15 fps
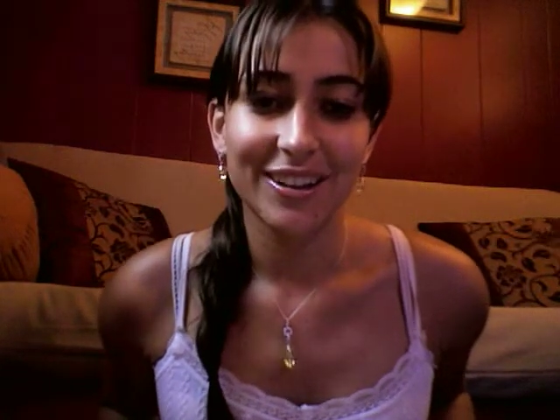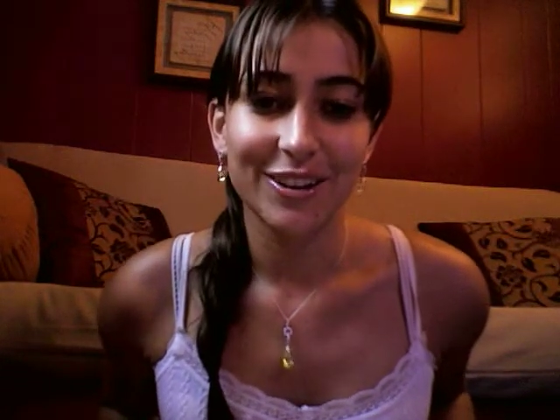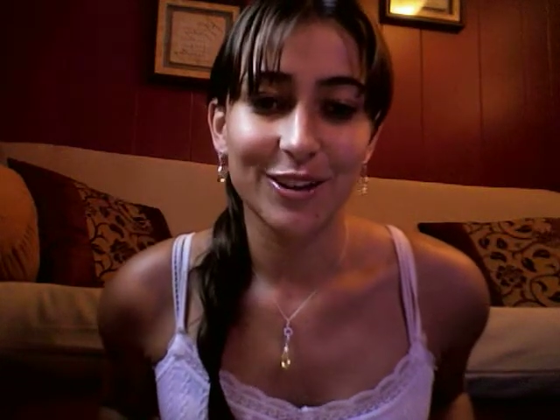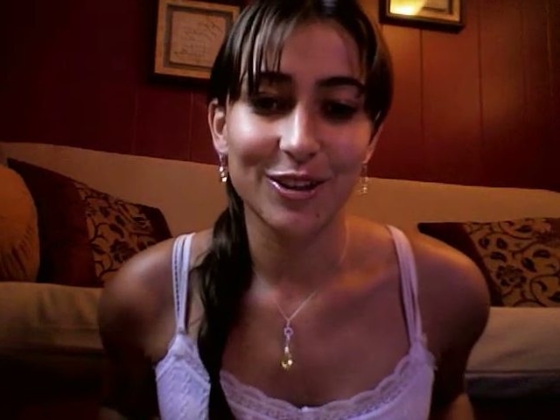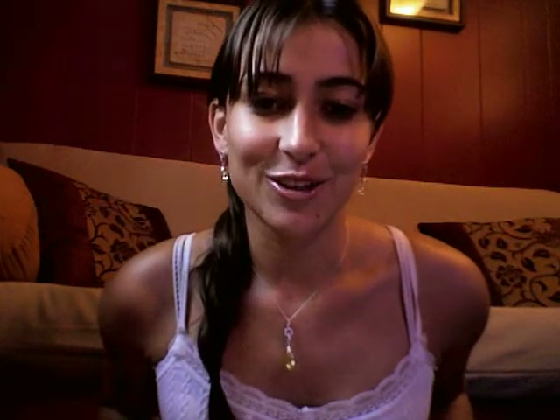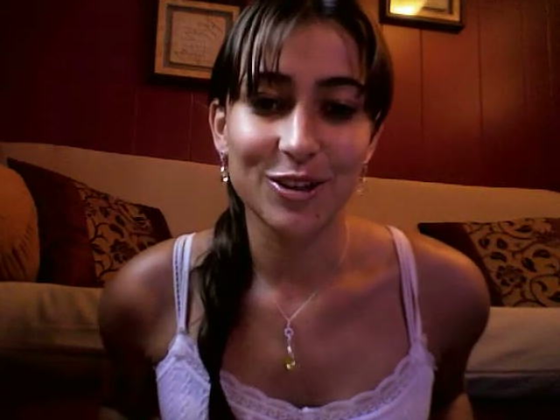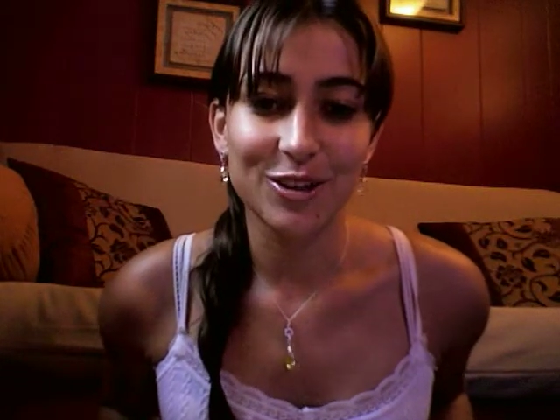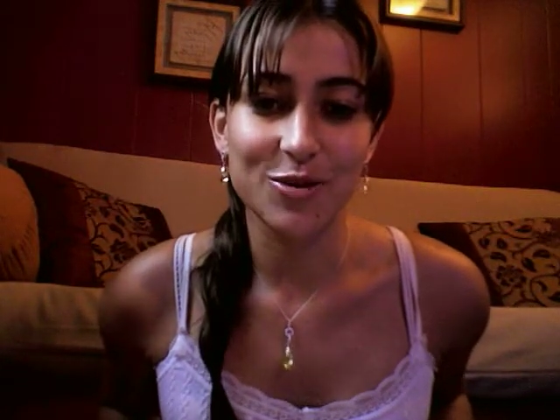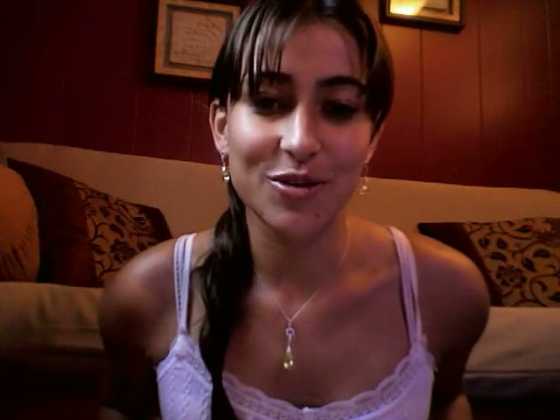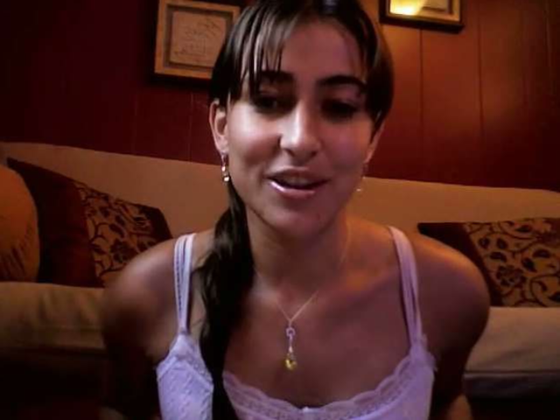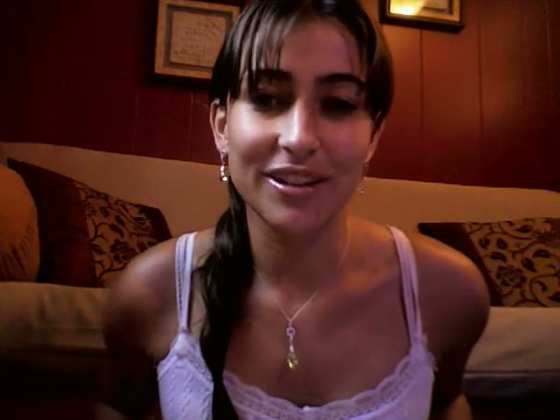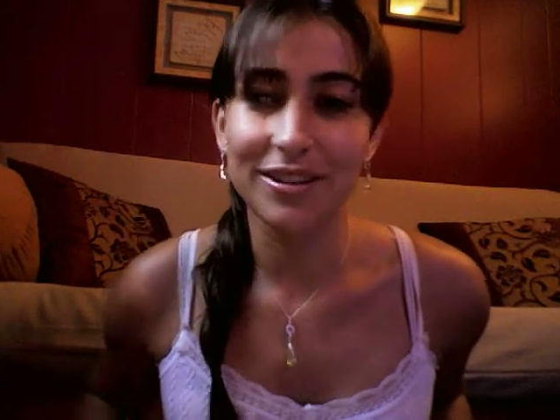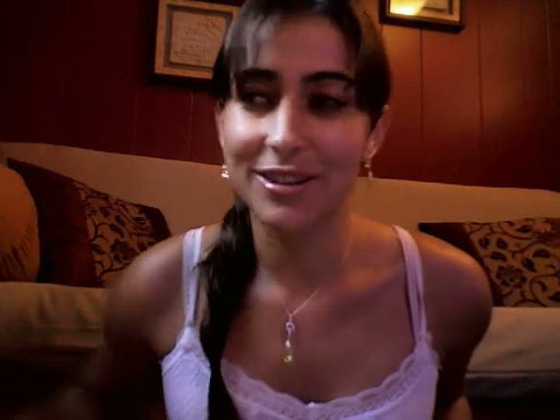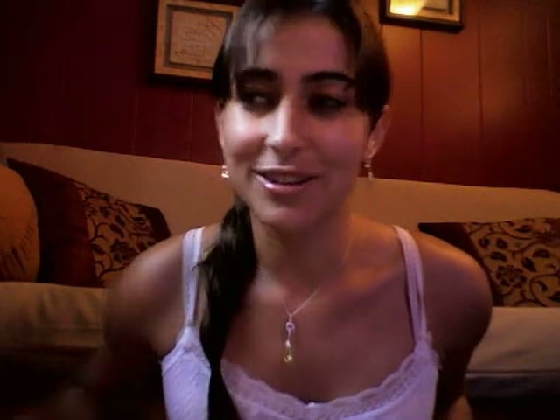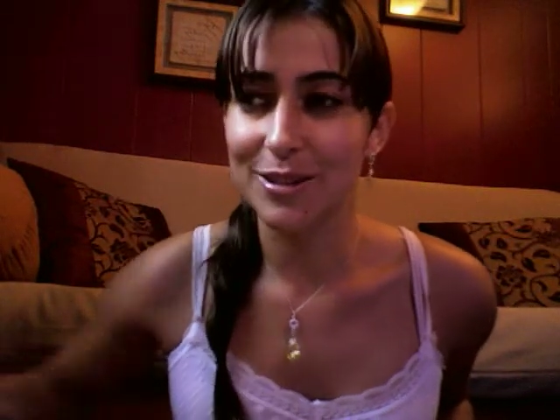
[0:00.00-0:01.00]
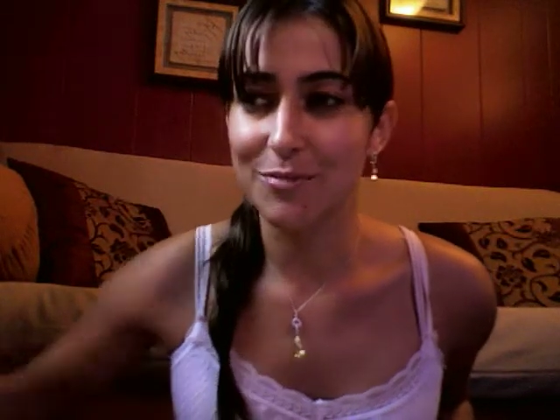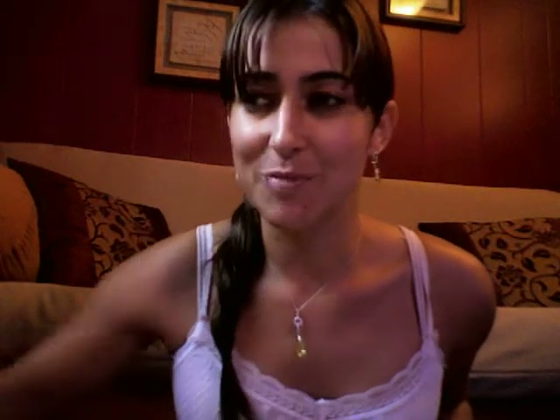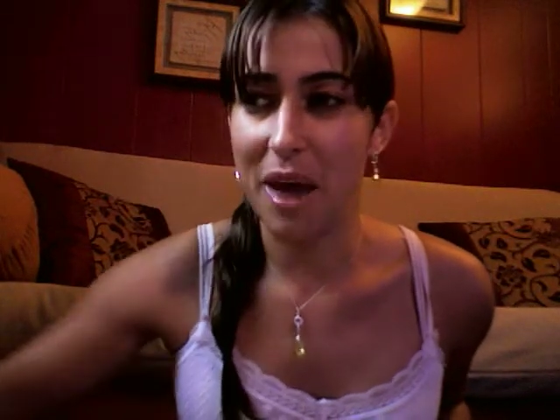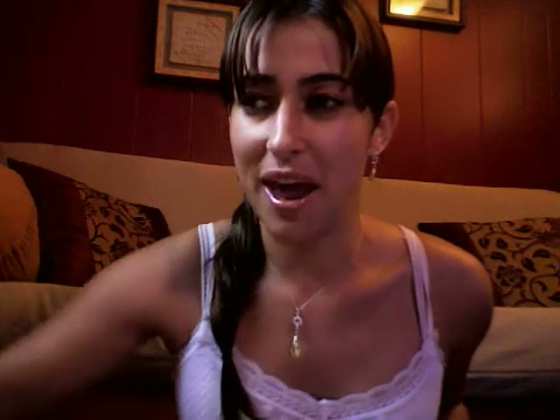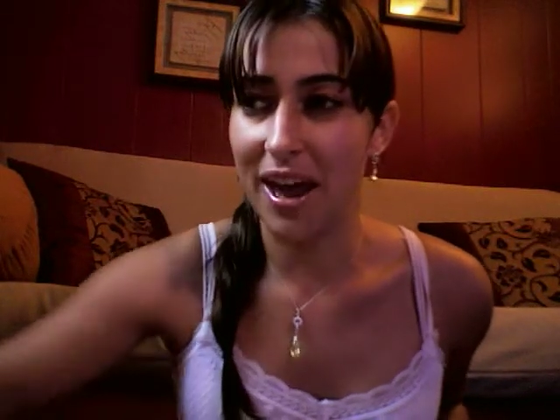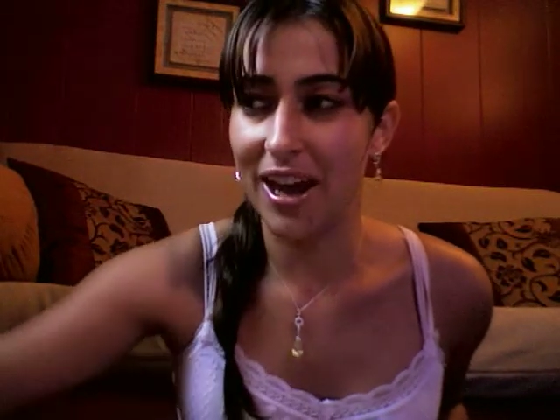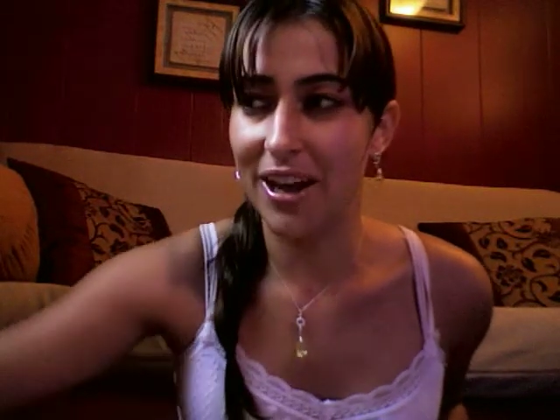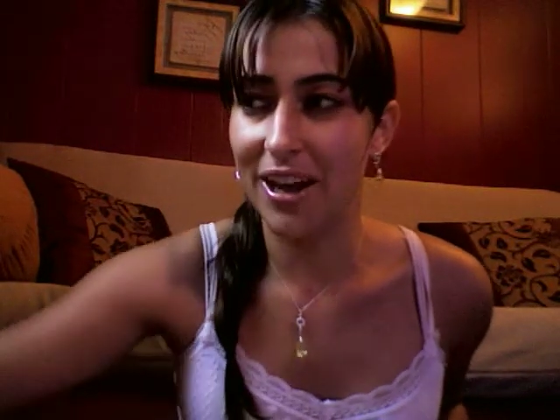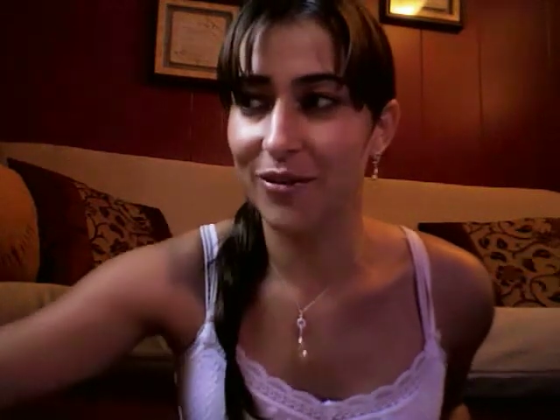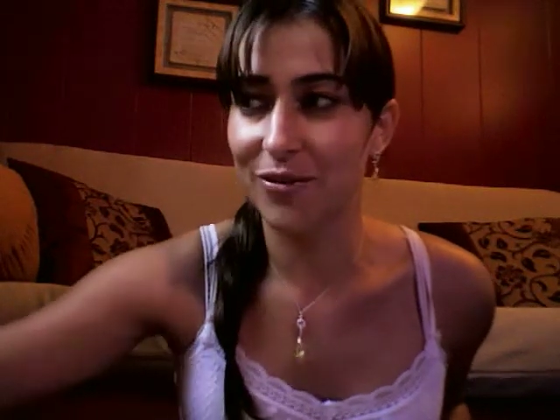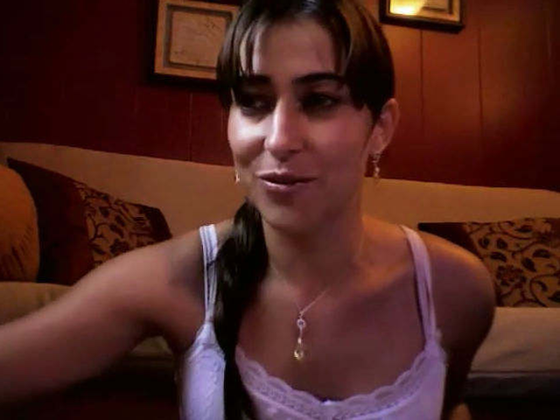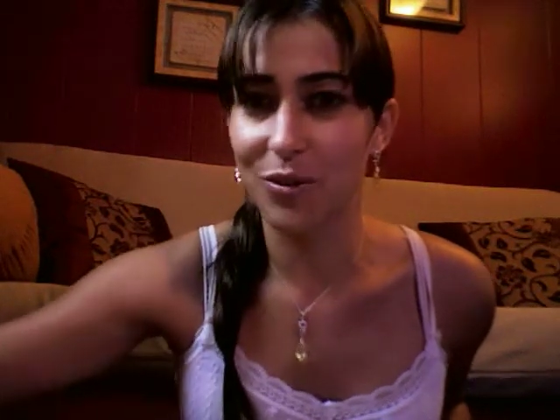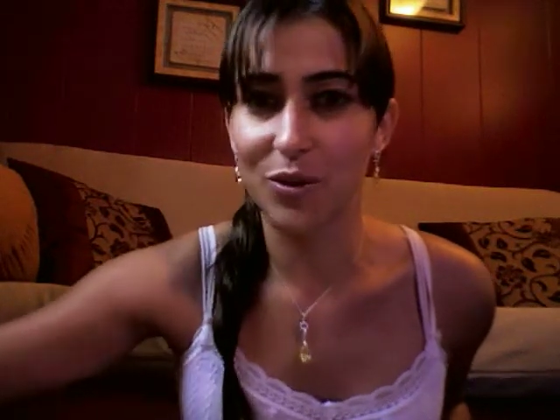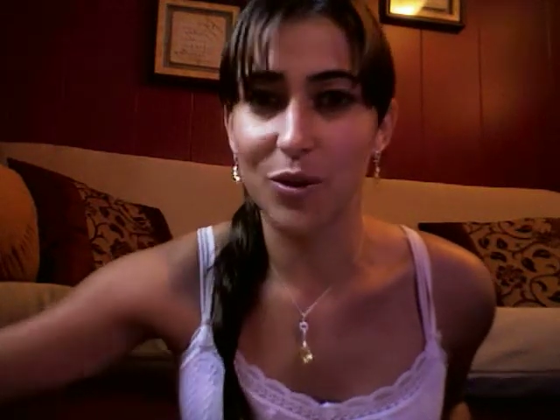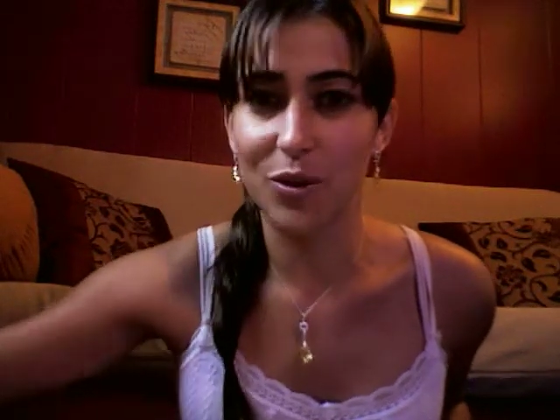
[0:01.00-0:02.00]
The streets
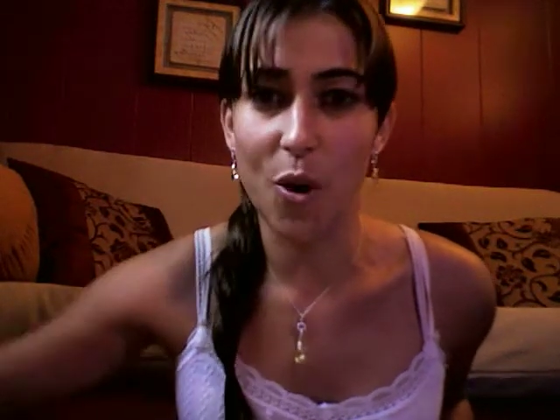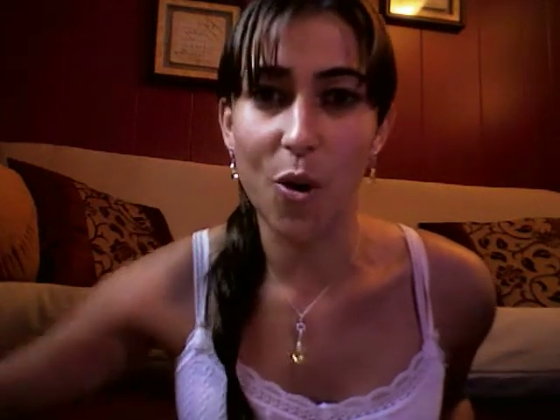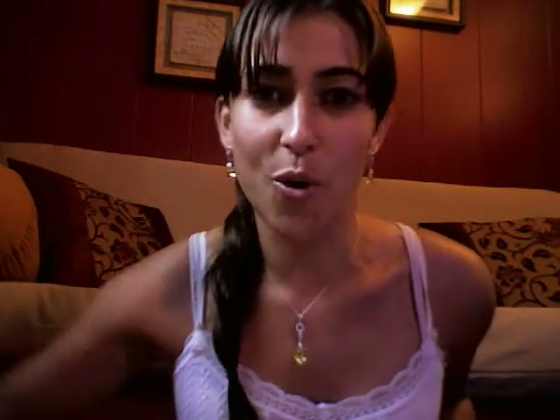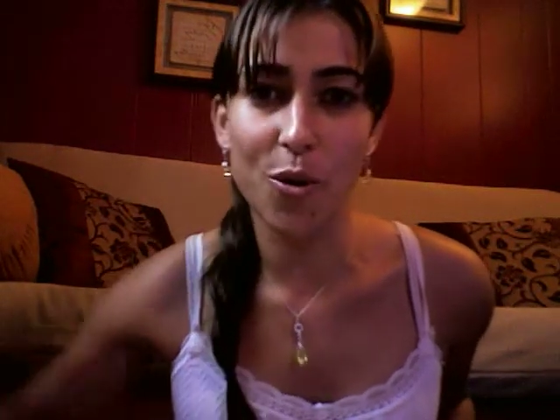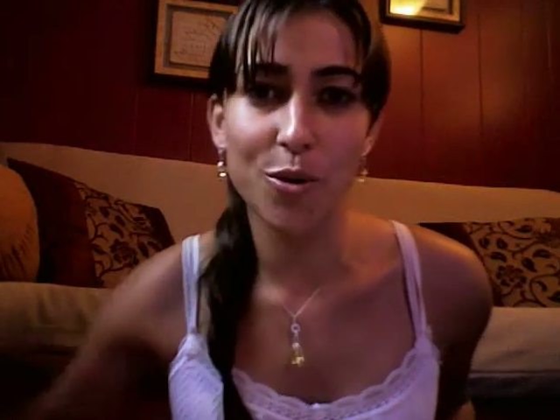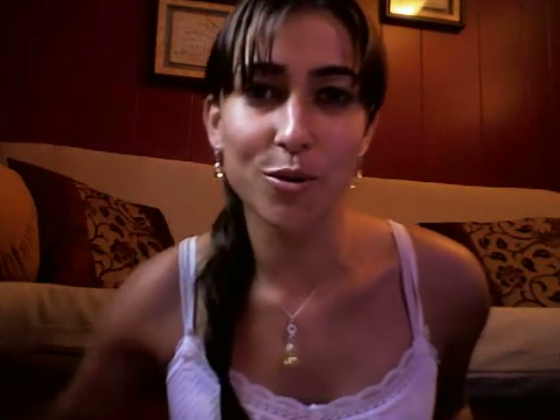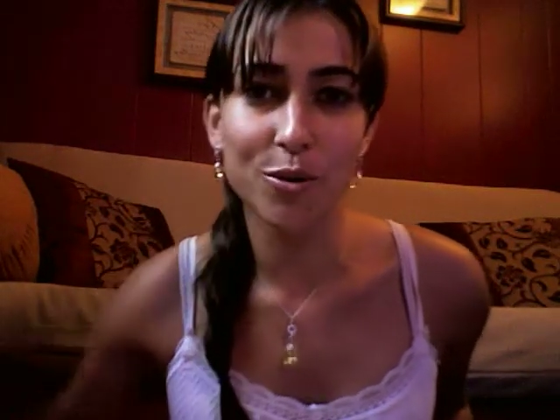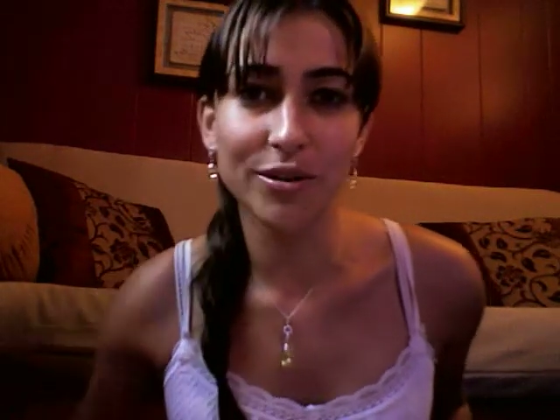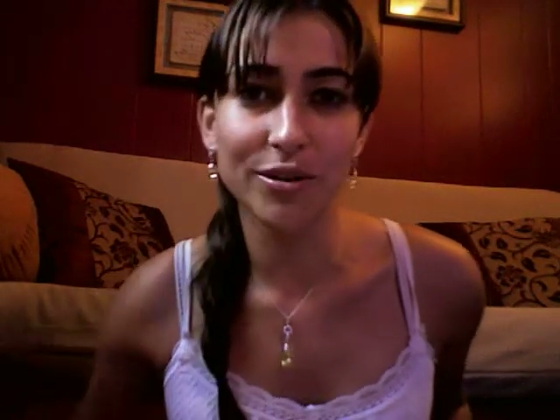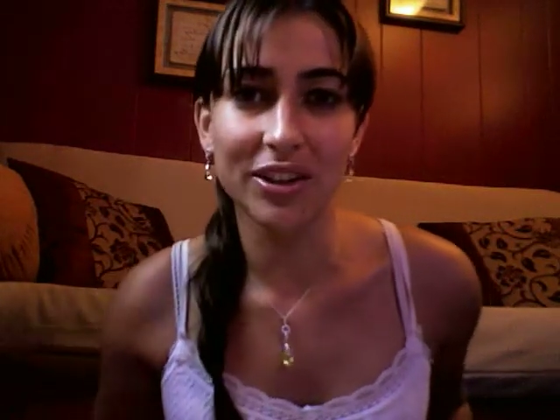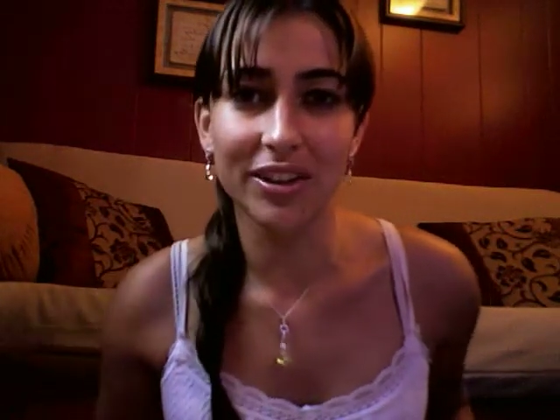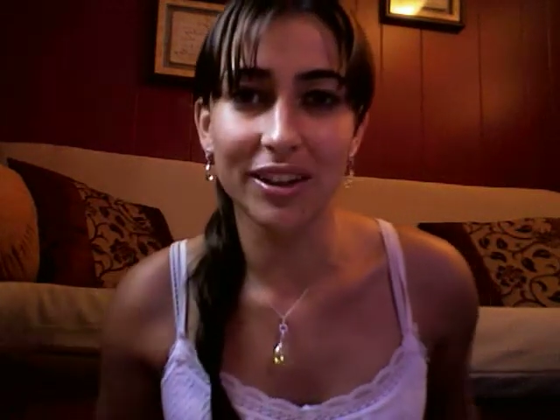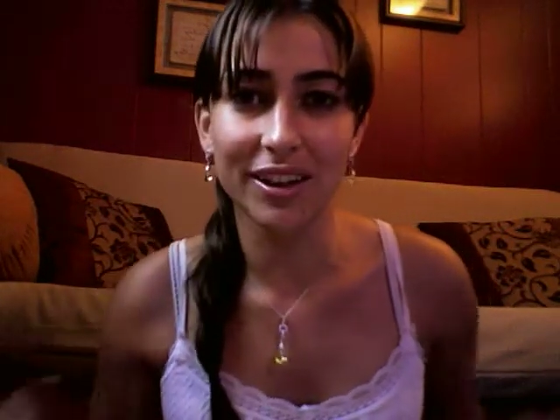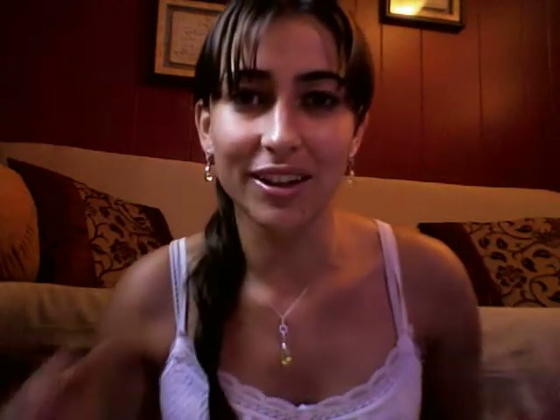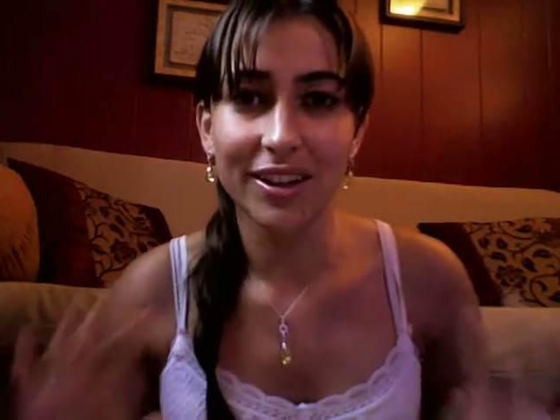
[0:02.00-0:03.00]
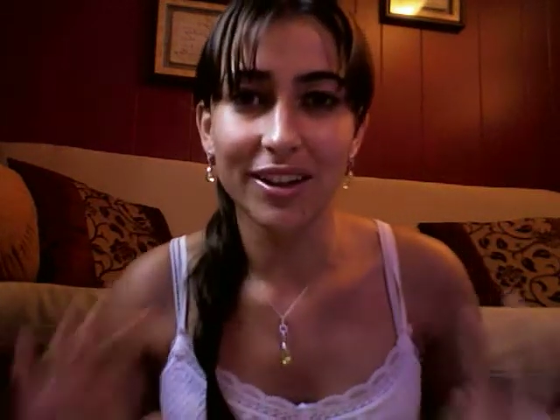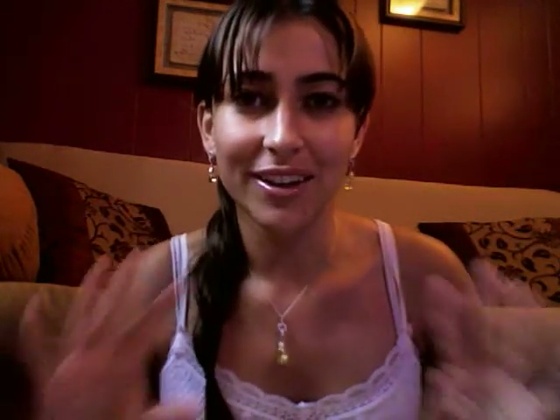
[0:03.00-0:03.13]
paved with gold, and the